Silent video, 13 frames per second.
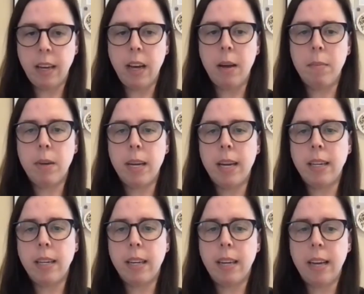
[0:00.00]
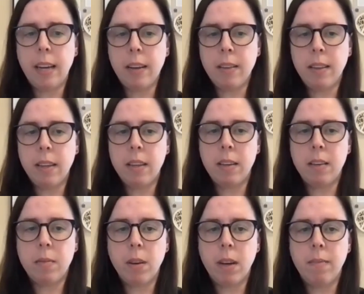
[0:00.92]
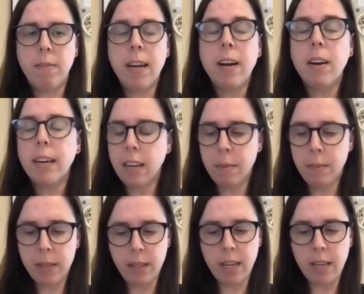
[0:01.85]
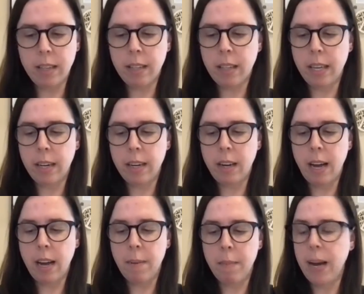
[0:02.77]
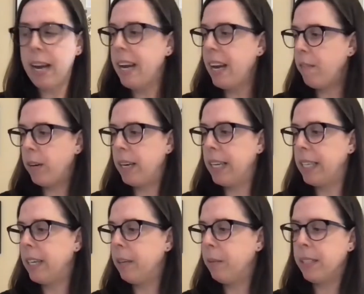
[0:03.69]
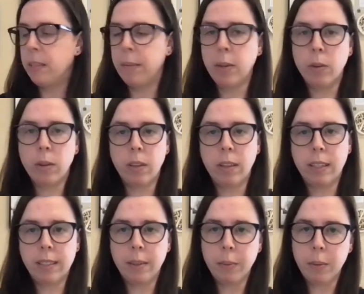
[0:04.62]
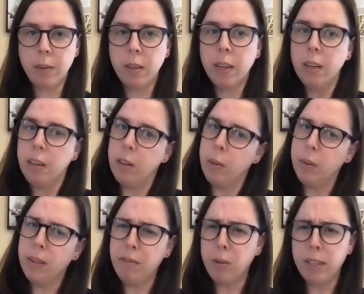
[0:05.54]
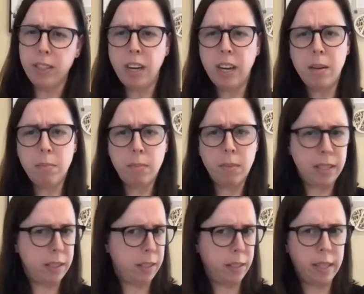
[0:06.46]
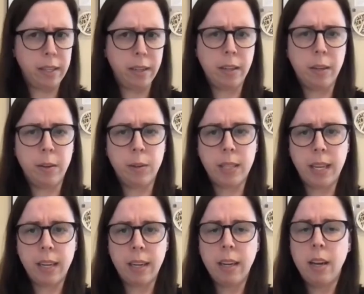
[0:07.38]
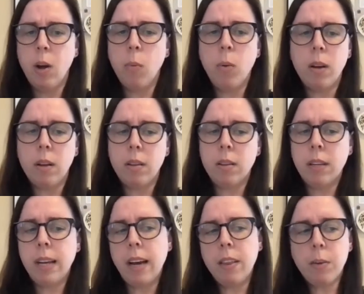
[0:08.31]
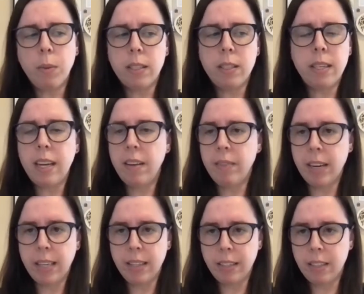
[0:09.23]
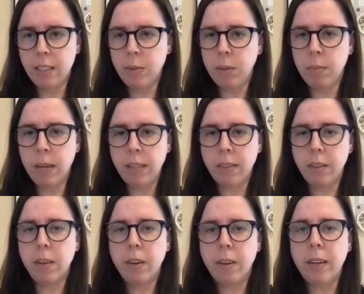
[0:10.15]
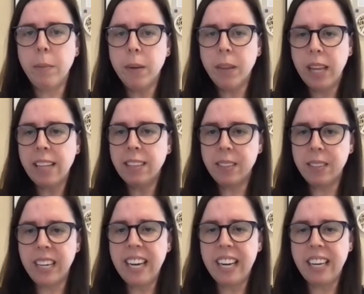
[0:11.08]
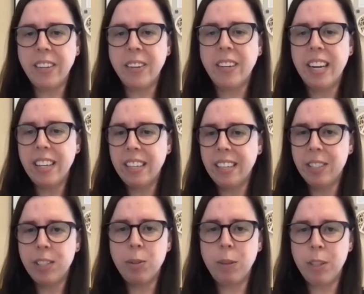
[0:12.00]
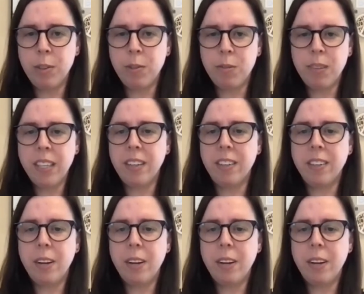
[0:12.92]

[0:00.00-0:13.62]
And a very common thing that I have when I get a resume order, I'll say, well, you only have one job listed here, is that, well, the other ones didn't have anything to do with medical coding. Well, that's okay. You're getting into a new field.